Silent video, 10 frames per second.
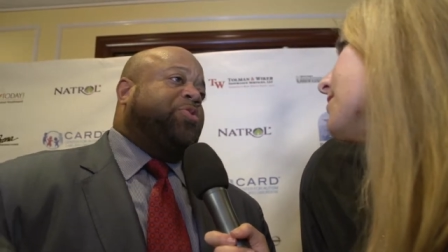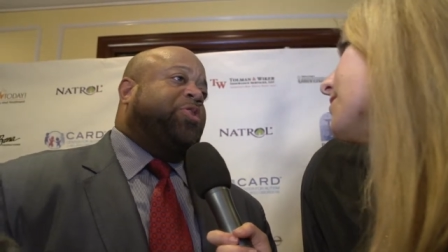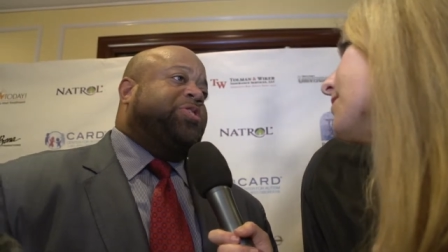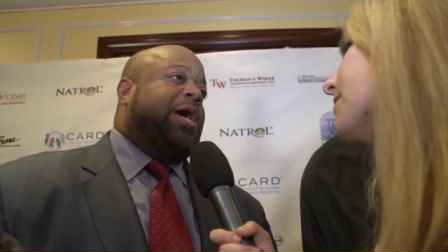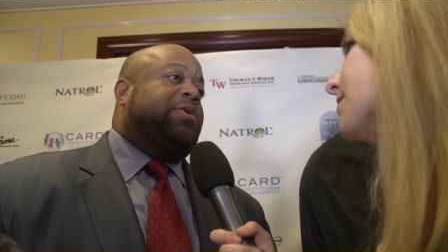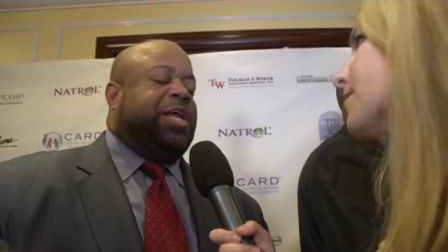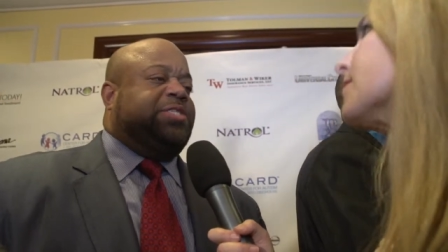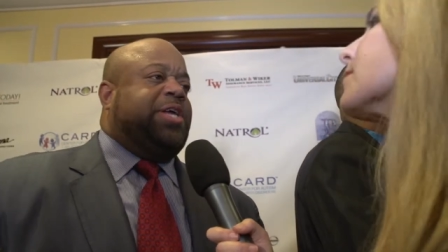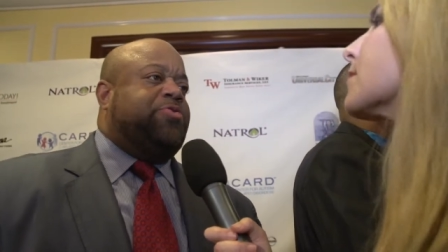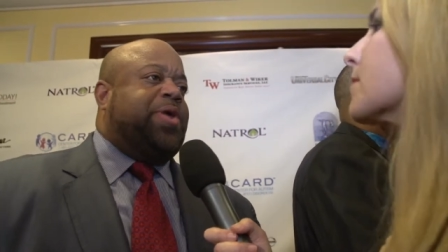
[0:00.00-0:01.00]
with your child, the
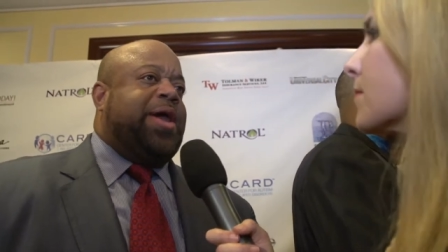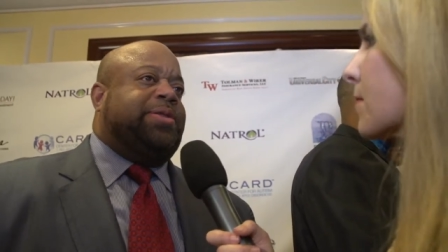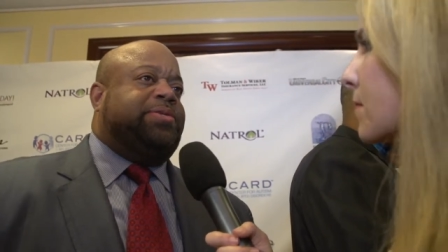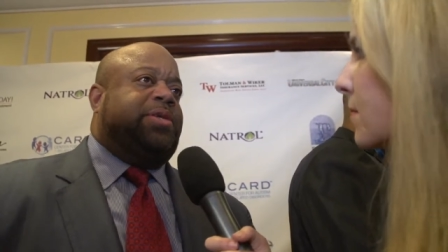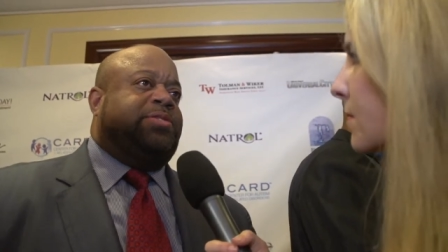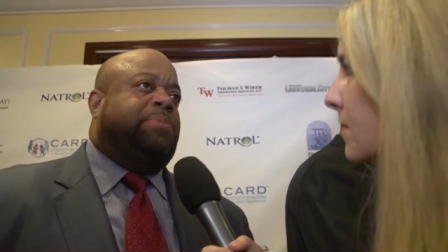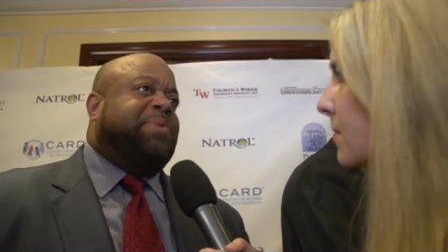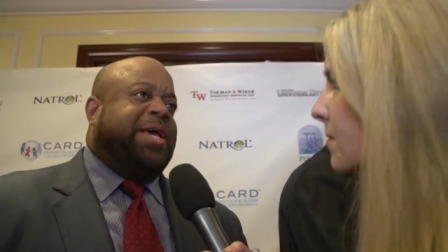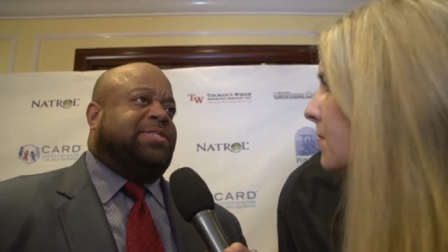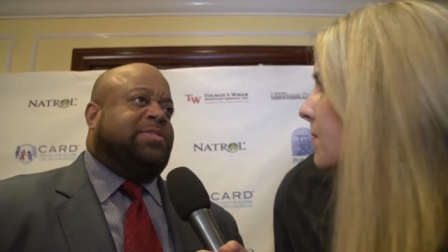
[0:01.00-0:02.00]
next day you can't, in some
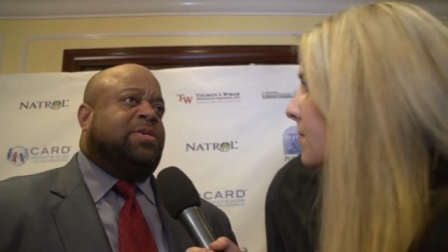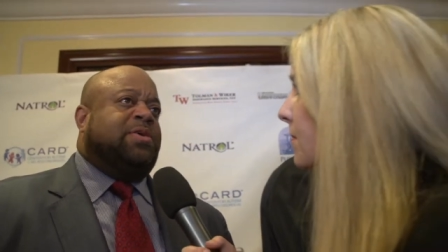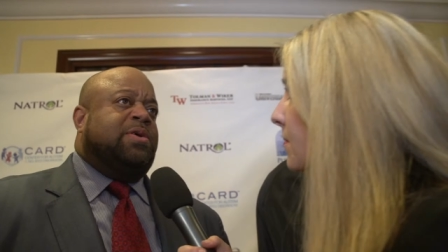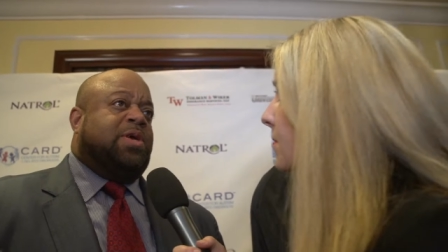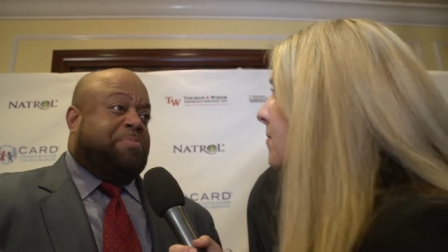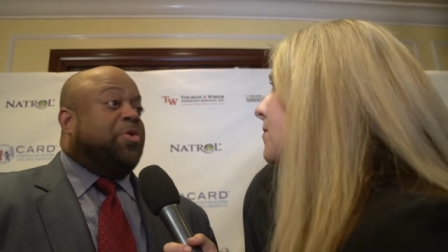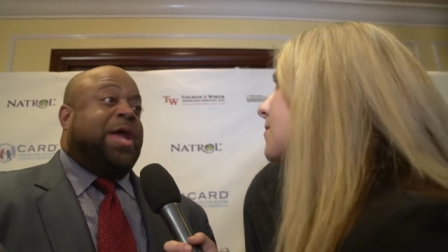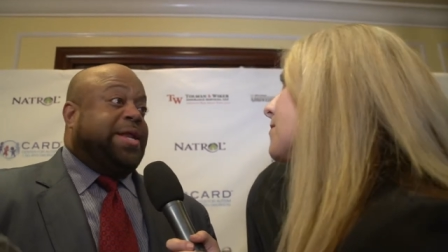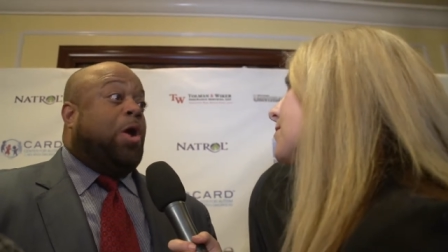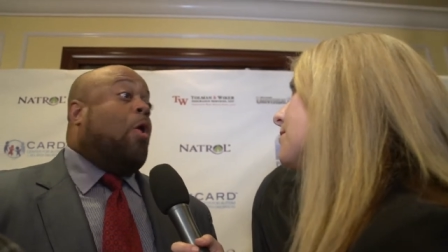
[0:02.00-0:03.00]
cases,
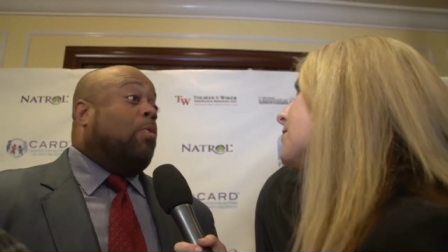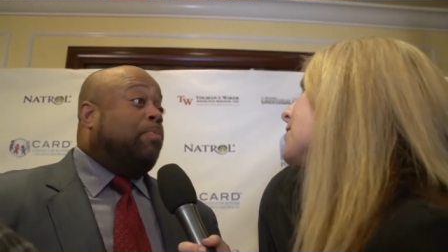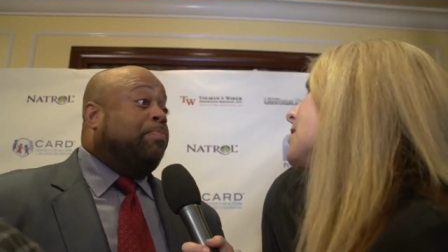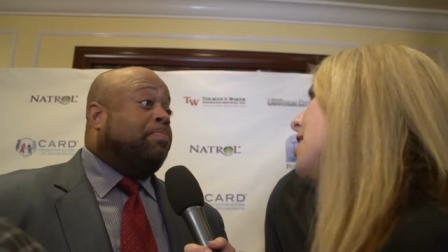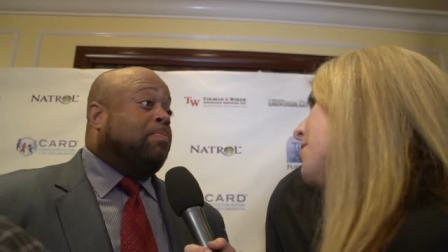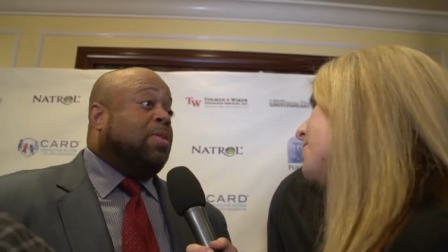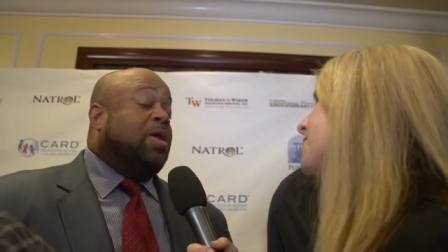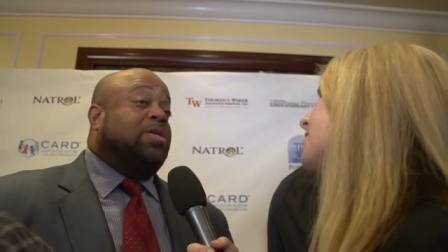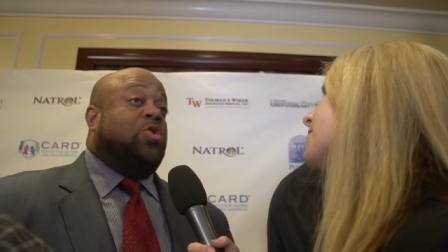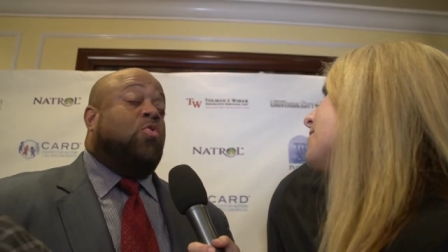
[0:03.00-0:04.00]
communicate at all. Yeah.
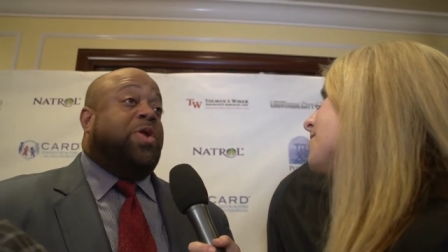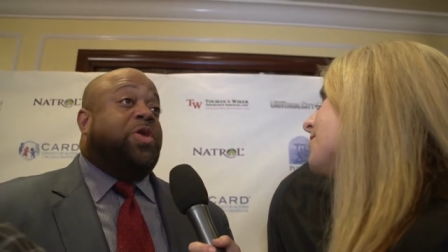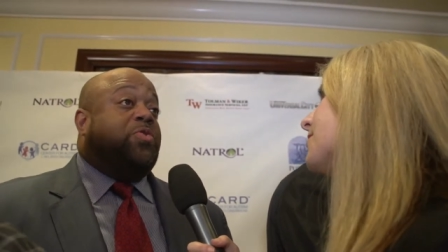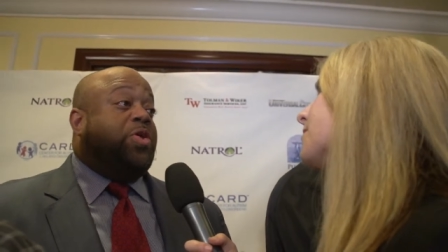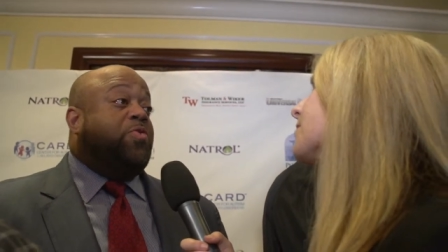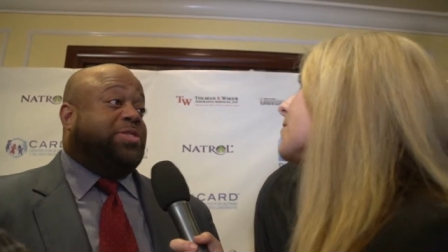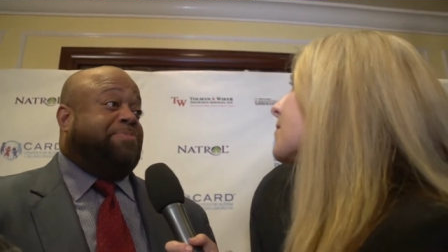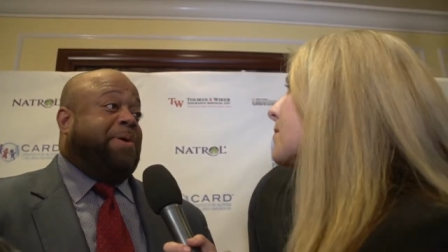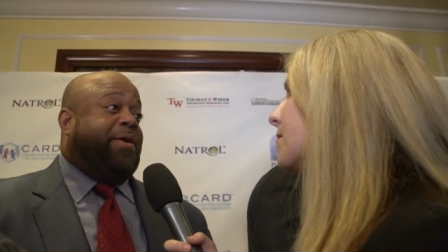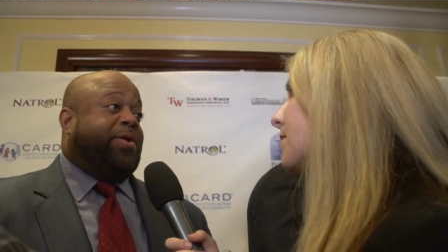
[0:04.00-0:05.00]
So what do you do as a
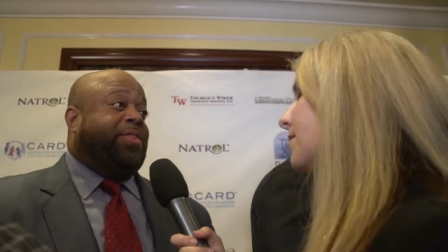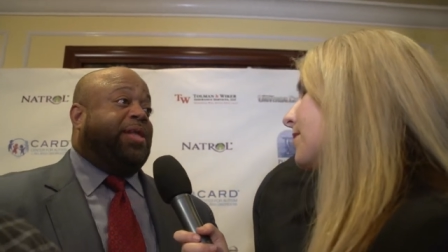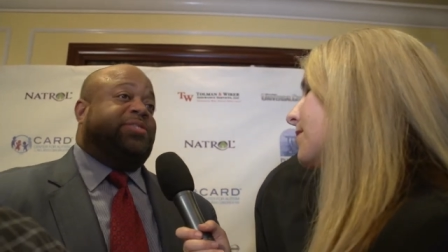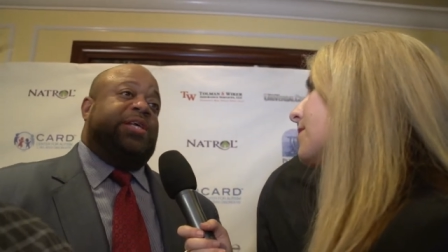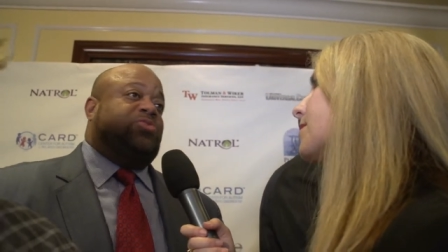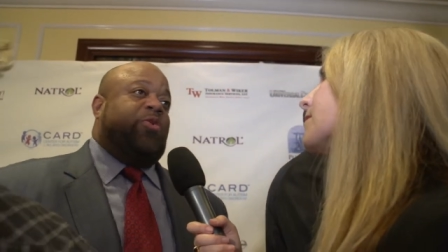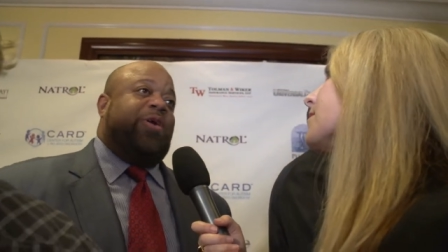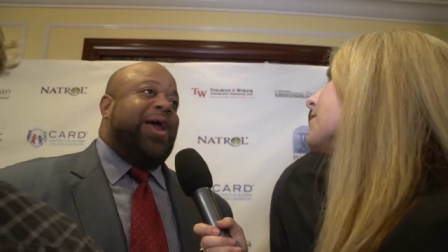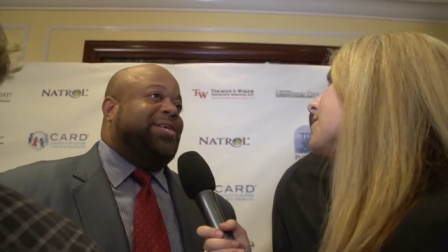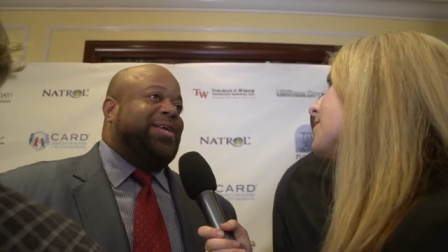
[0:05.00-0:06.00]
parent? And that's that's
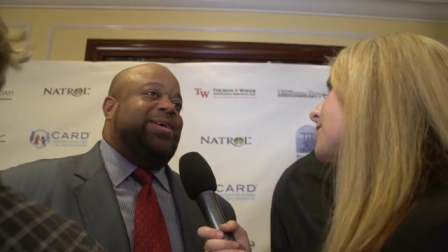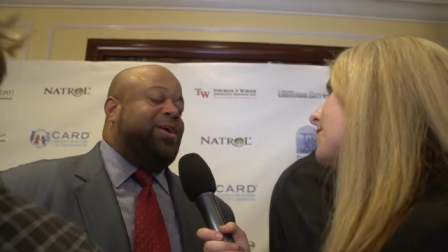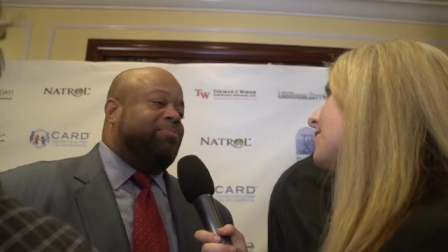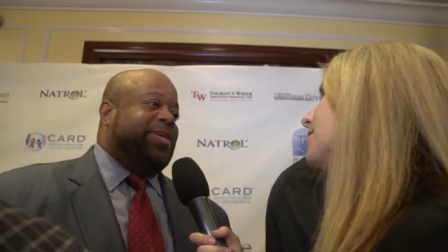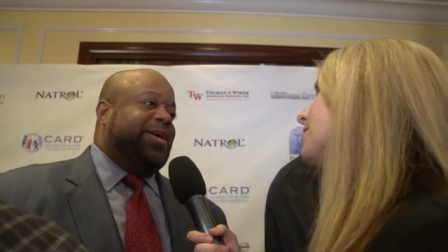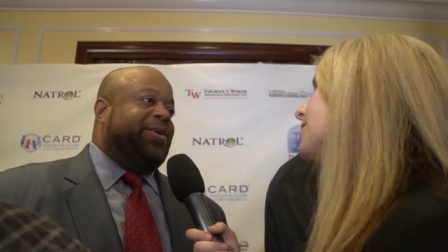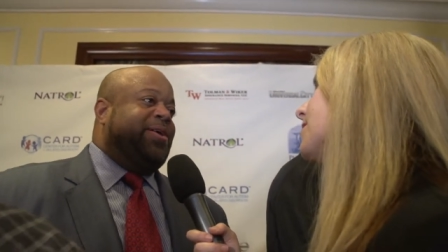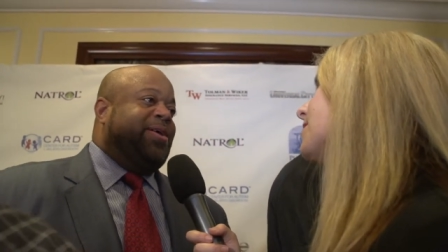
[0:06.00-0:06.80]
where Act Today comes in.